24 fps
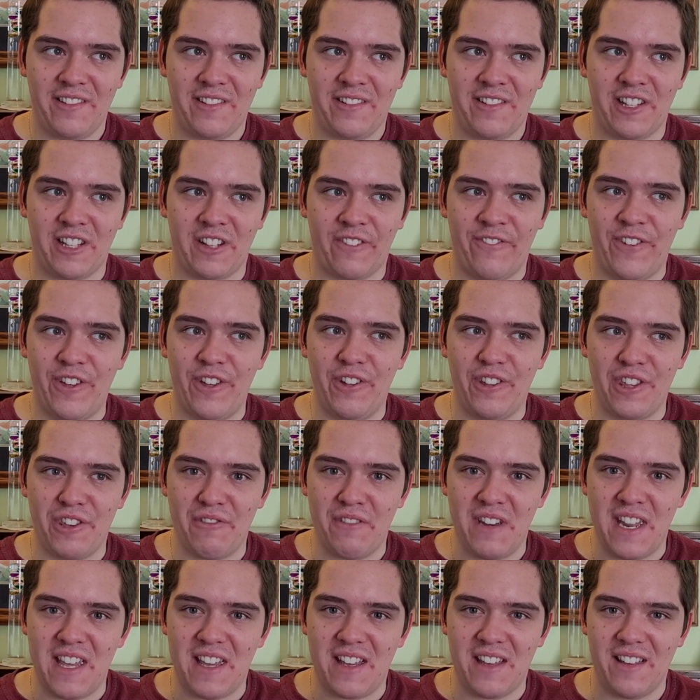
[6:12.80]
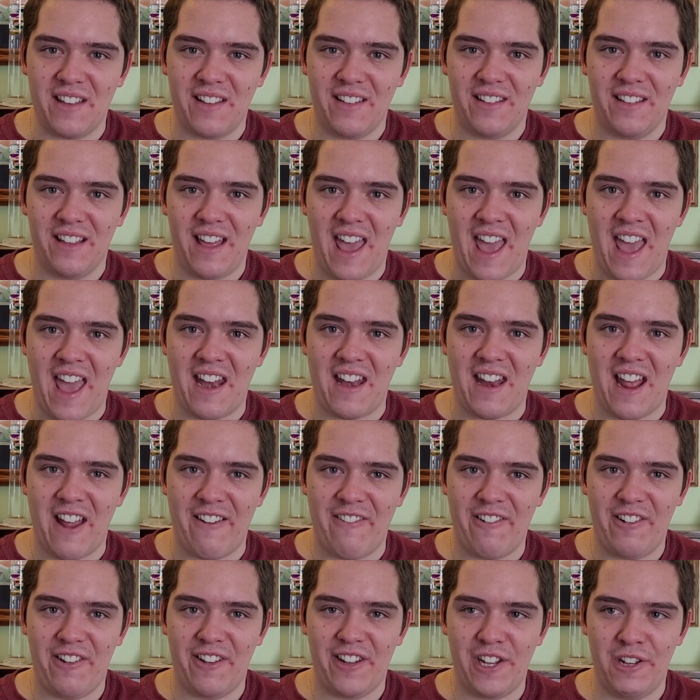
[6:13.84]
just feel unique. And I
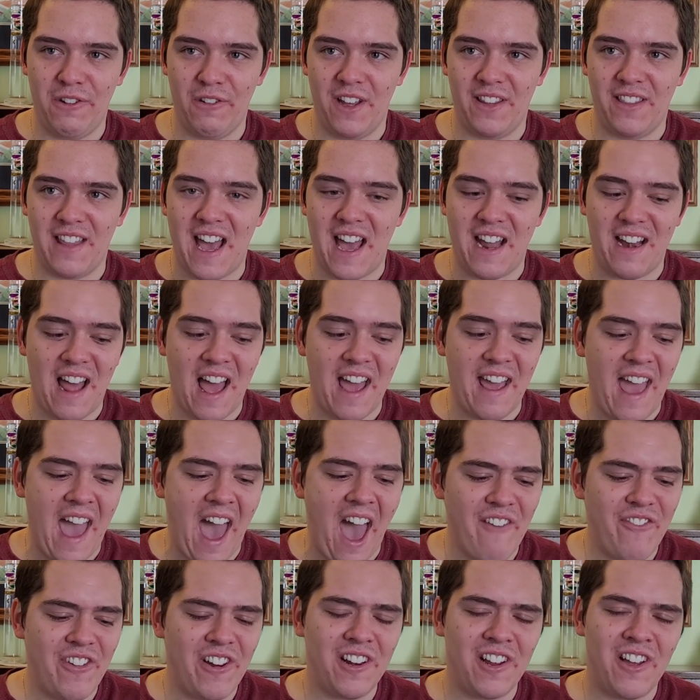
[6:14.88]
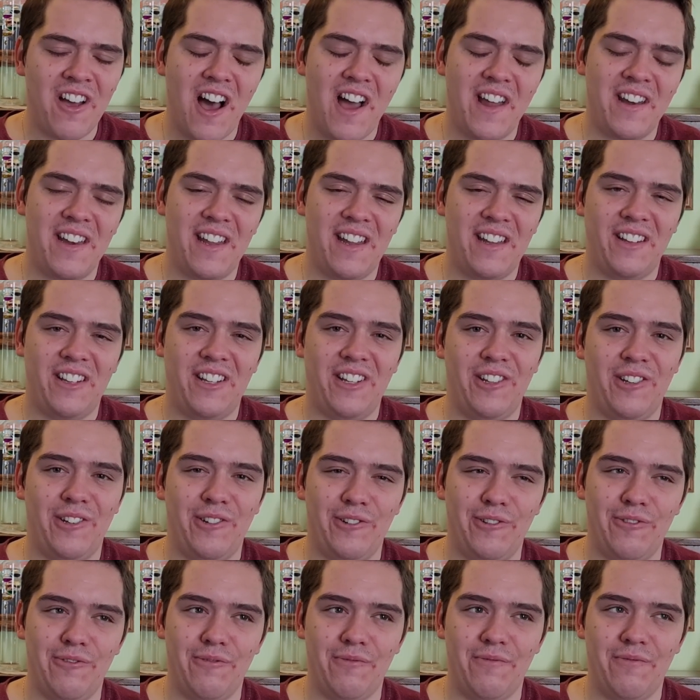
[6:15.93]
really enjoy that. I haven't gotten
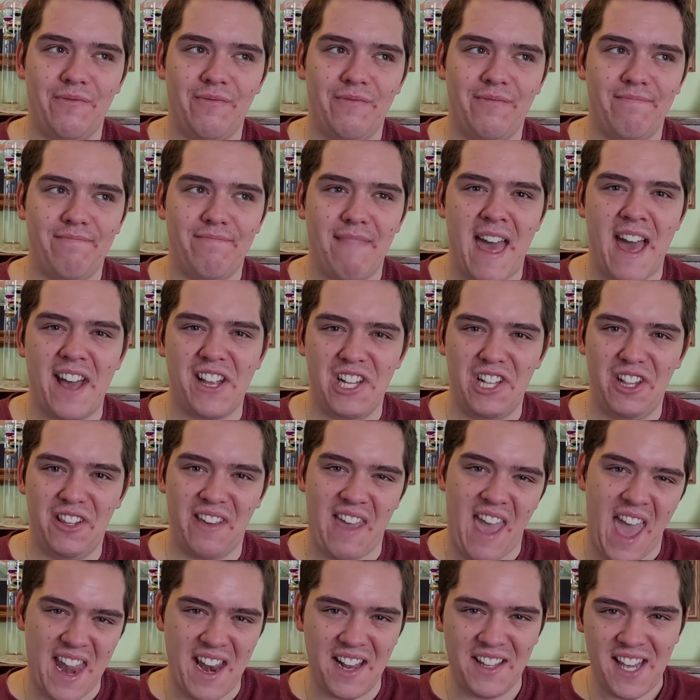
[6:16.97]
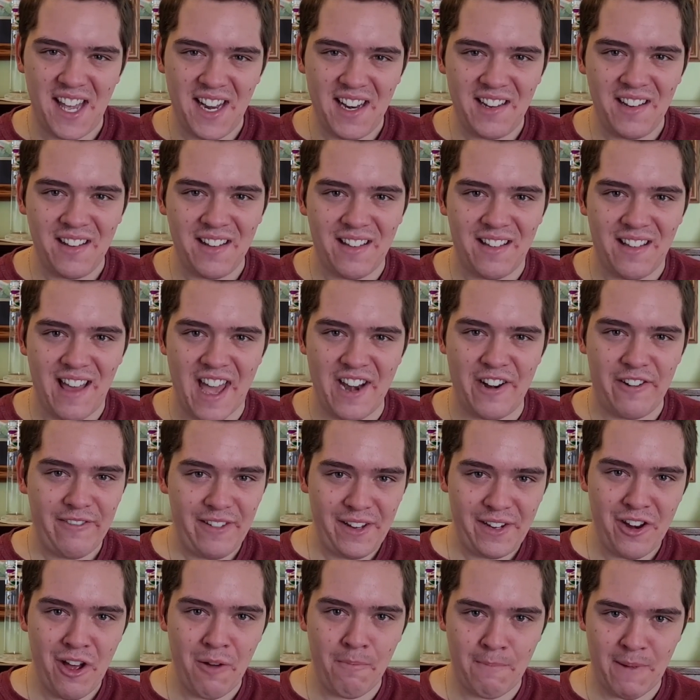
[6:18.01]
into actually annotating. I don't
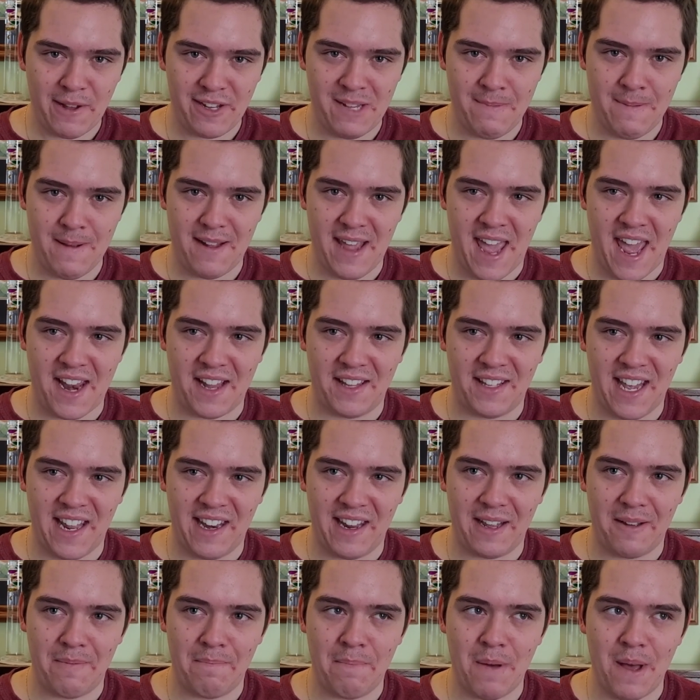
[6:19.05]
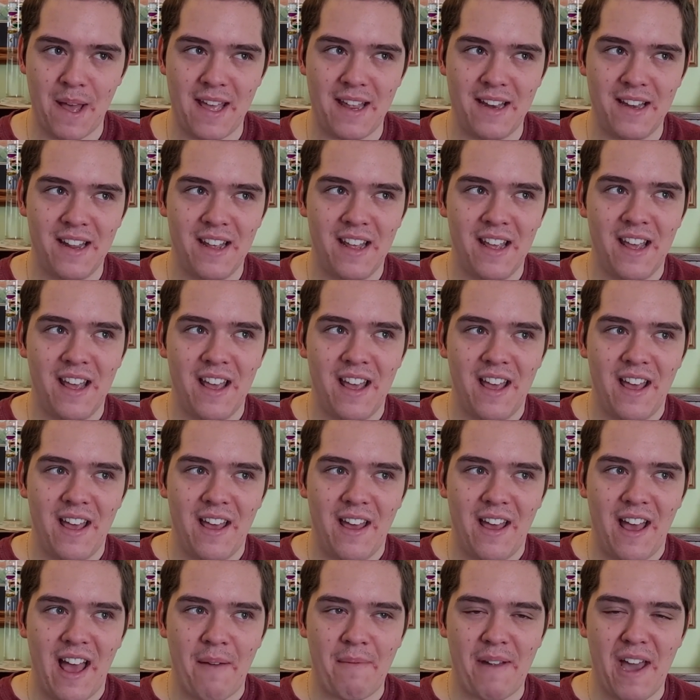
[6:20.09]
really know much about annotating, but
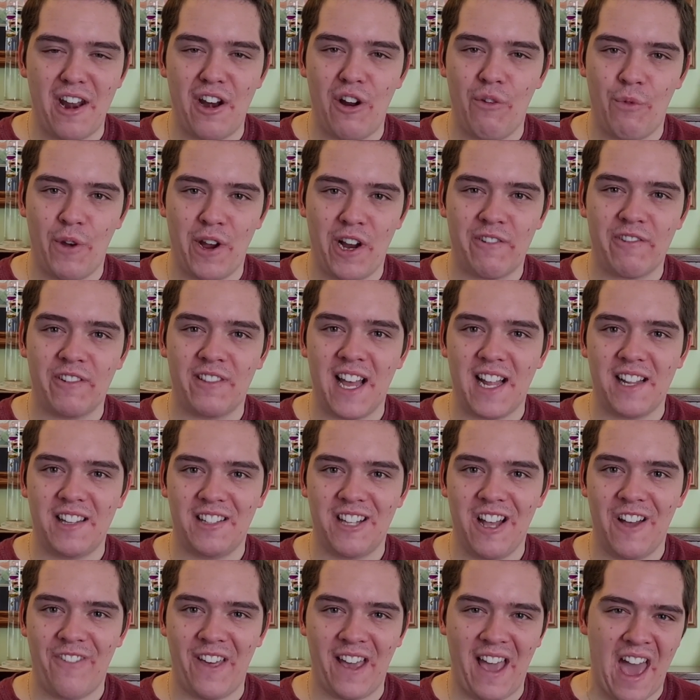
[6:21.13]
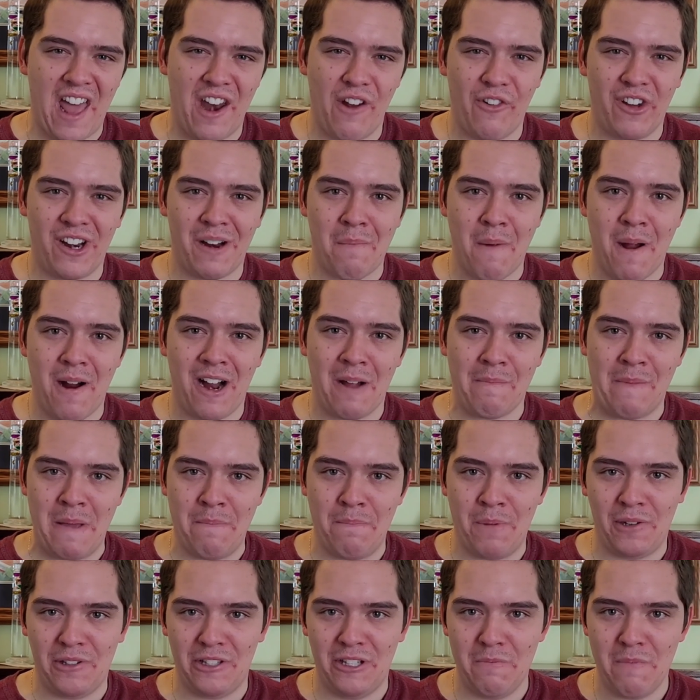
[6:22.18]
I'm kind of weird with that stuff. Like, I don't want to mark up my
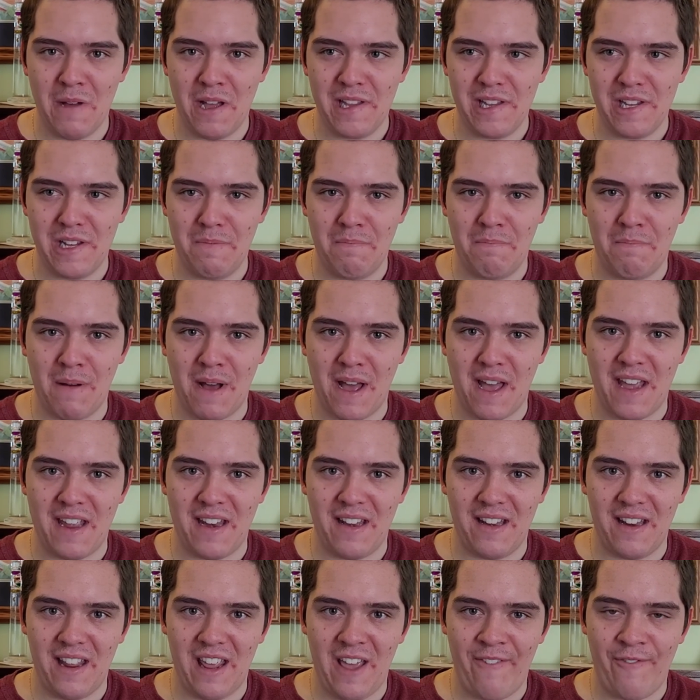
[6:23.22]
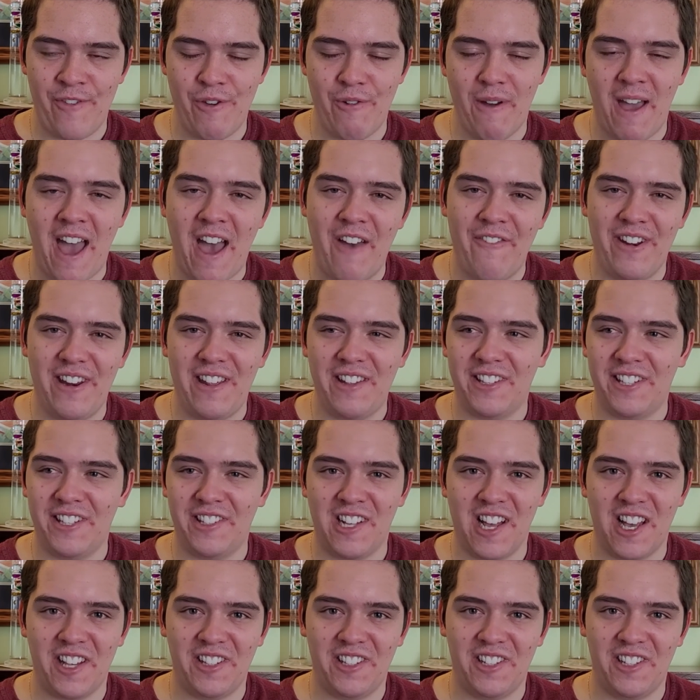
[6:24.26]
book too much, but if you have any
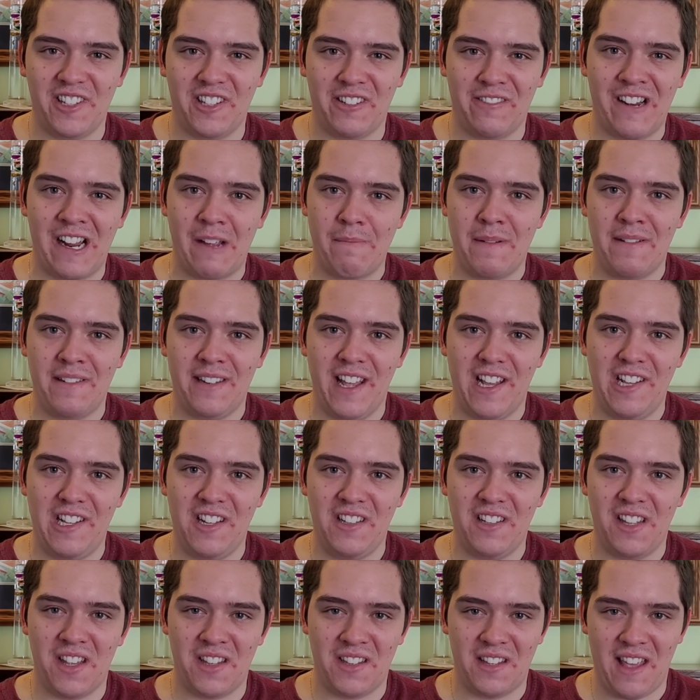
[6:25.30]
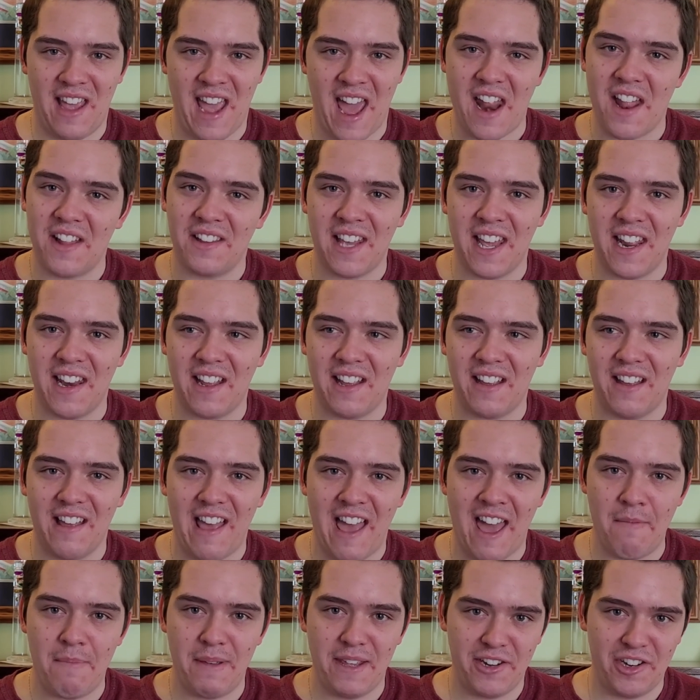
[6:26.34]
suggestions or recommendations as to annotating,
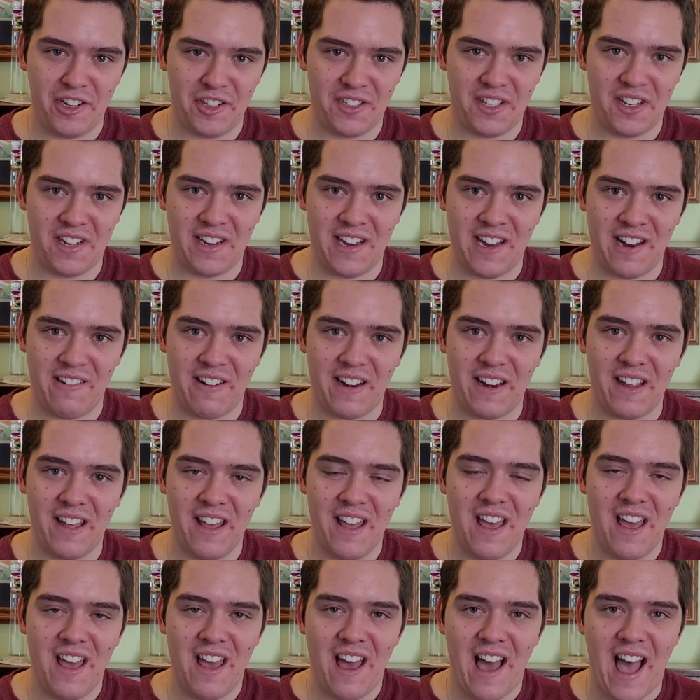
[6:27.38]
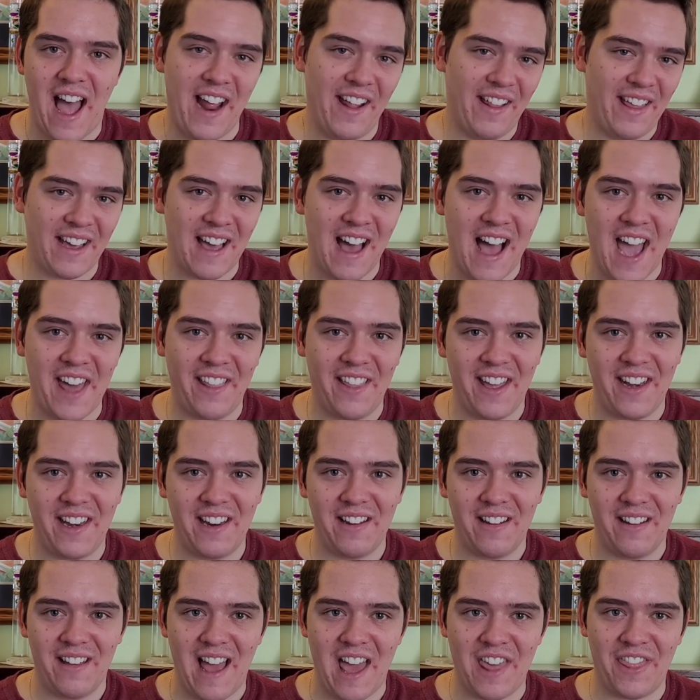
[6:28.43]
I'd be interested in hearing. I like
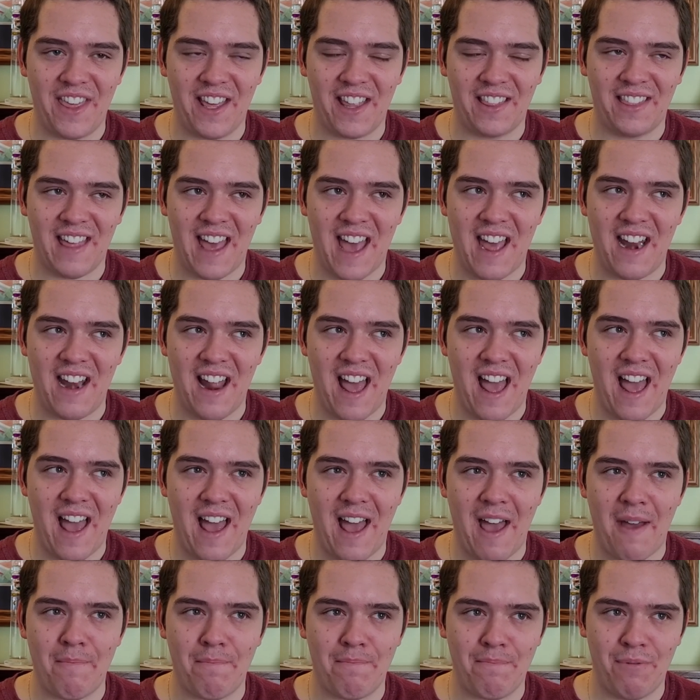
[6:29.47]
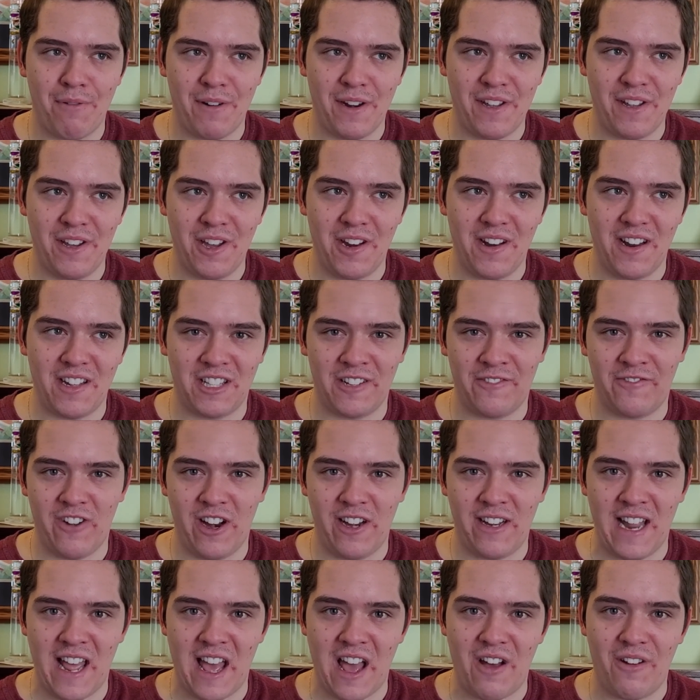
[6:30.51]
highlighting. I think that I'm pretty good as of
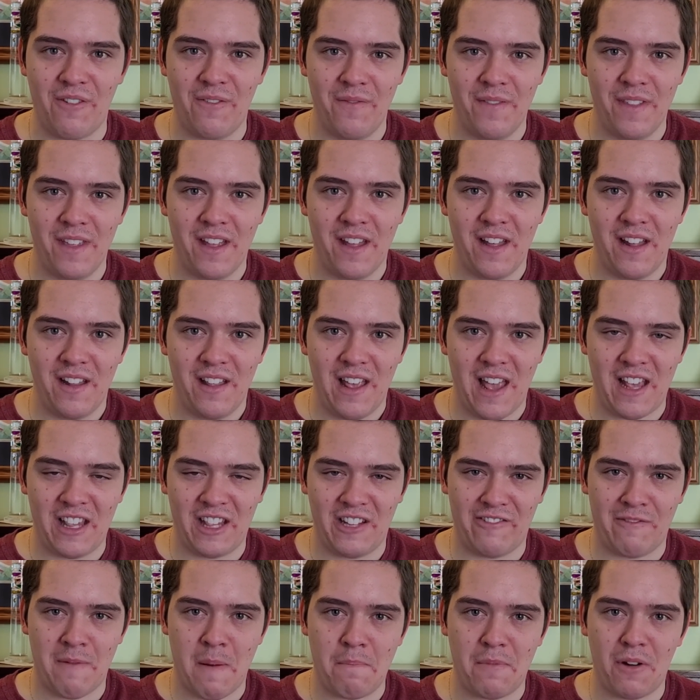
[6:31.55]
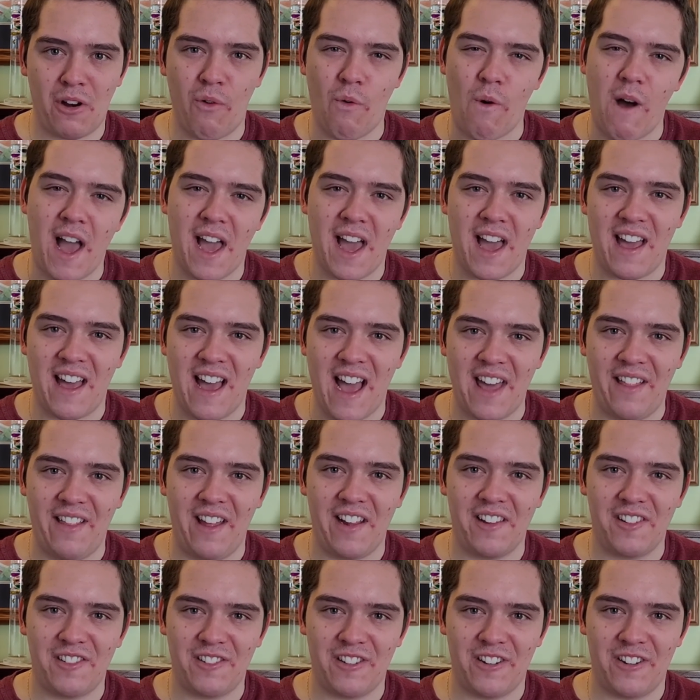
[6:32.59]
right now as to remembering why I
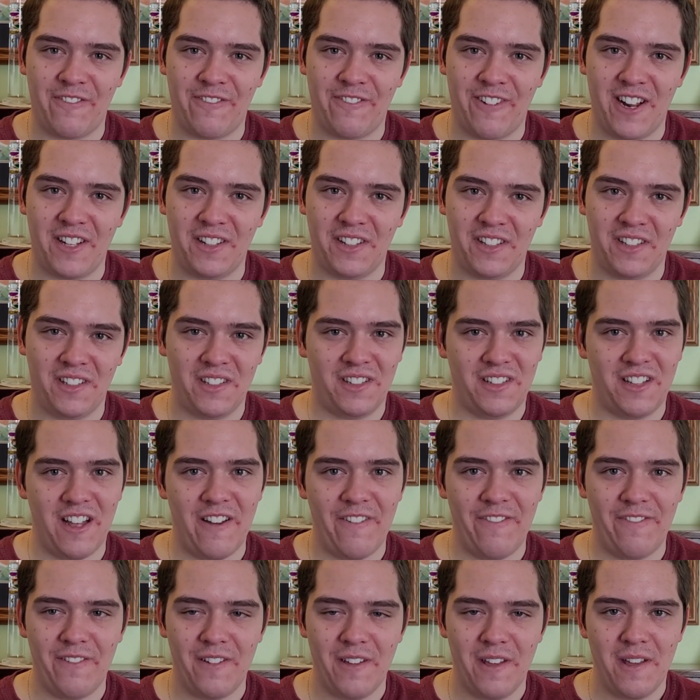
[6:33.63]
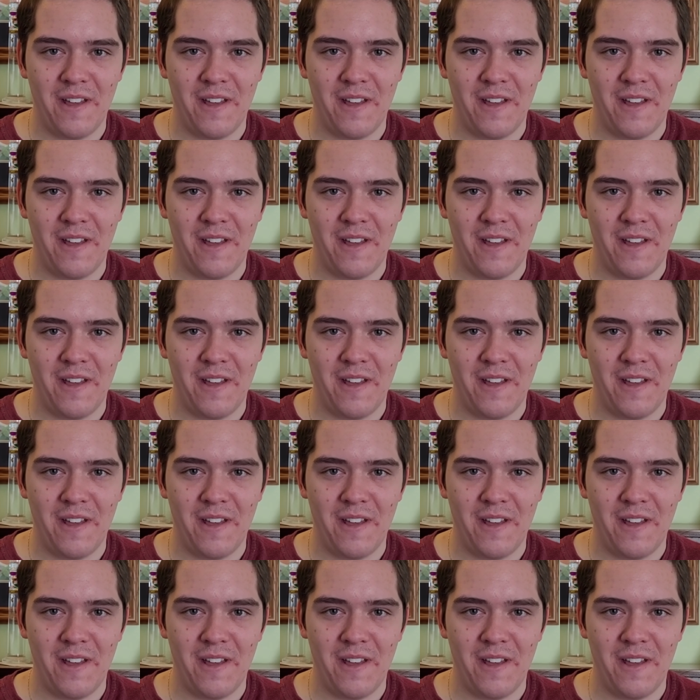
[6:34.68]
highlight certain phrases and stuff.